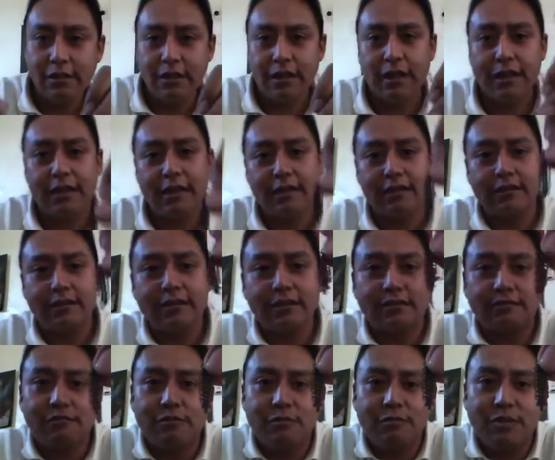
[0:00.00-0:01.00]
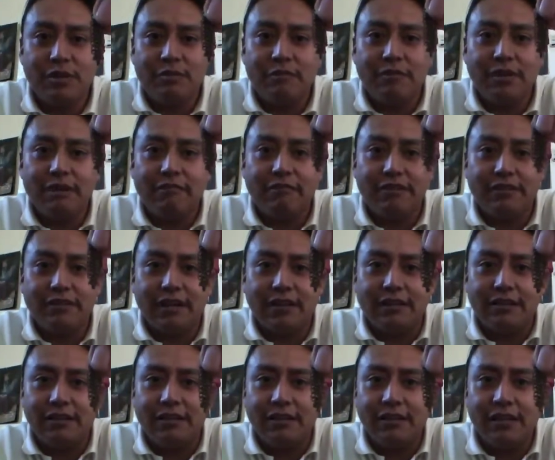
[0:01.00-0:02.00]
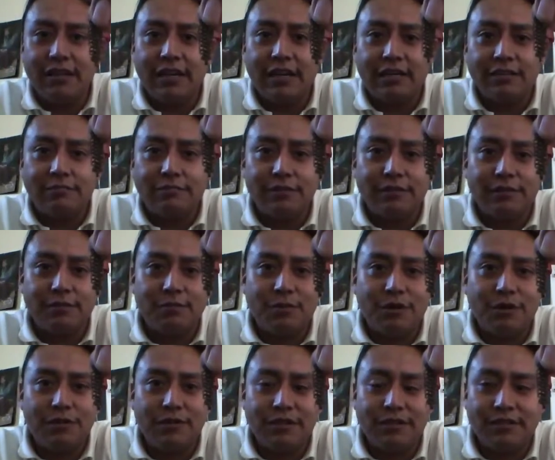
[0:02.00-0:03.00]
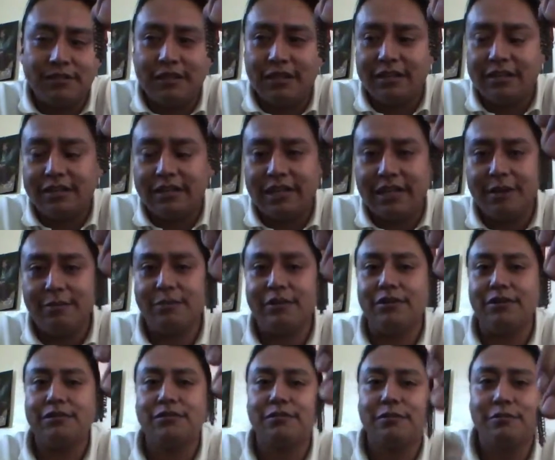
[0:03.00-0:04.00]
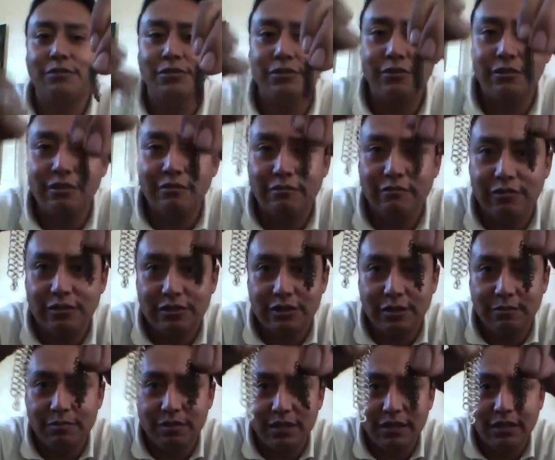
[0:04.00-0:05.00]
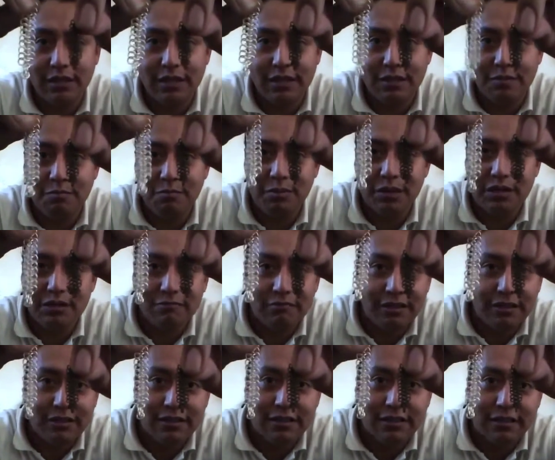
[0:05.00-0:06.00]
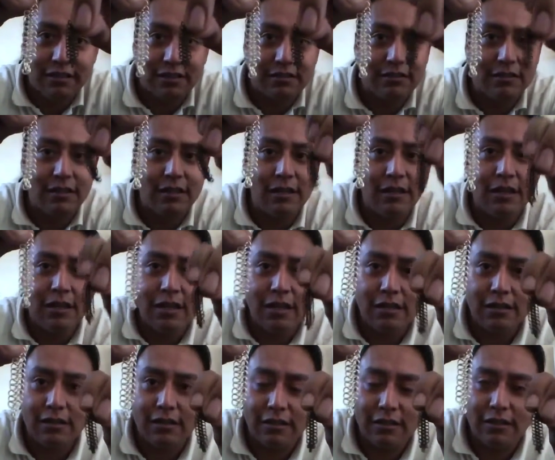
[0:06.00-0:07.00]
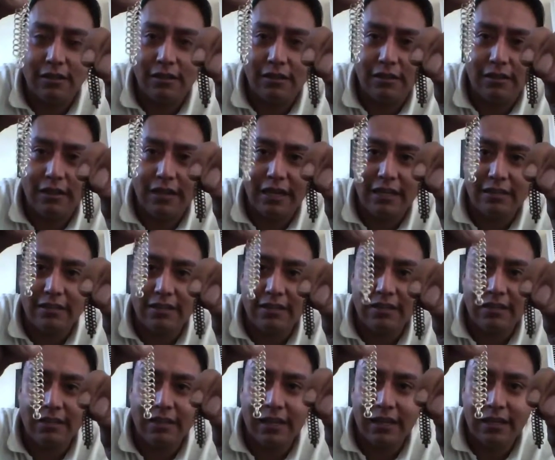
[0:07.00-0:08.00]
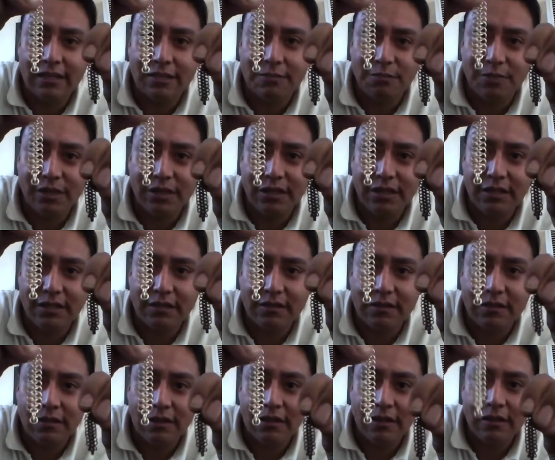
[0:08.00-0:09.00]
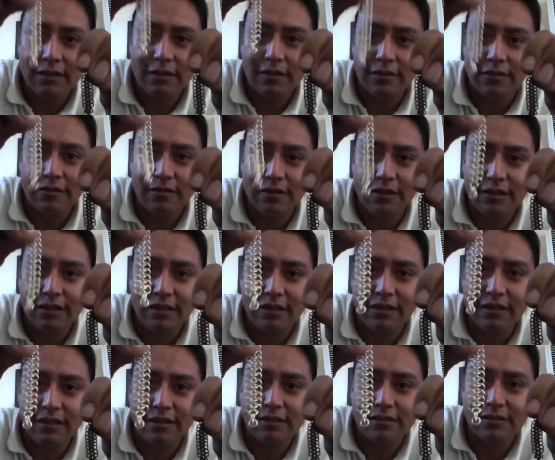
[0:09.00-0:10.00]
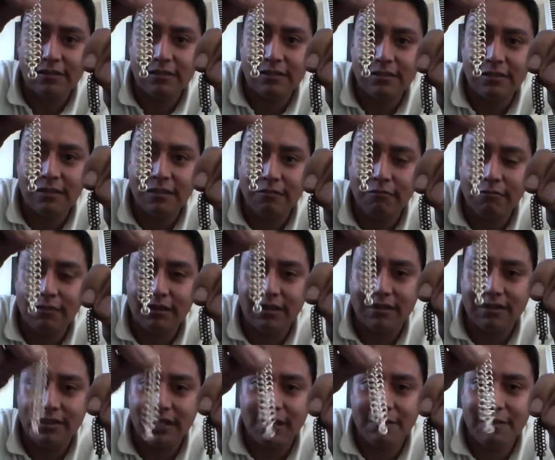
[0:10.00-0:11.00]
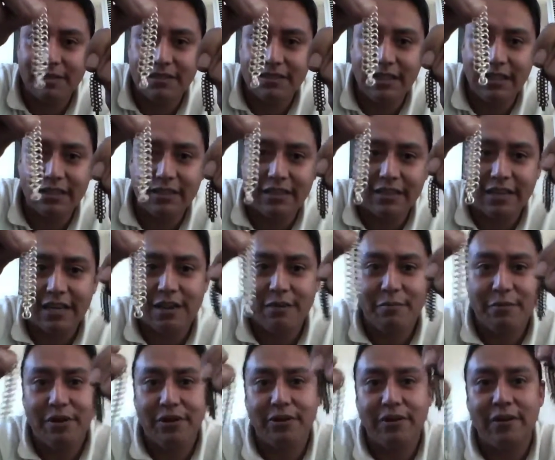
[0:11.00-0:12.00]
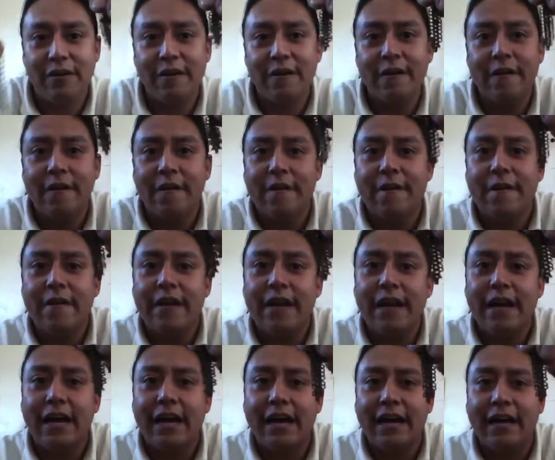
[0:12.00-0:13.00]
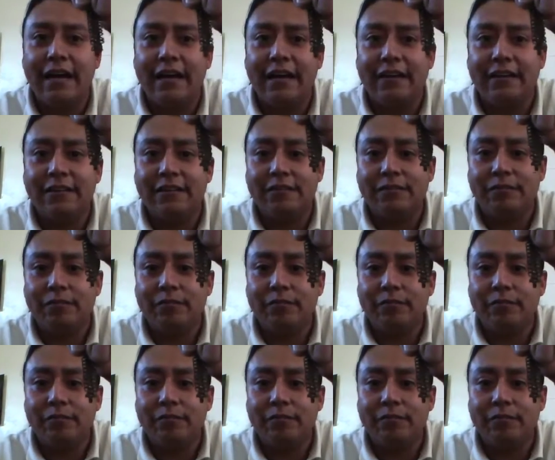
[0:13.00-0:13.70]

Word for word: And this one being made with 19 gauge with a smaller inside diameter. So I'm shooting for something in between these. The 18 gauge being thicker than this with the same inside diameter, and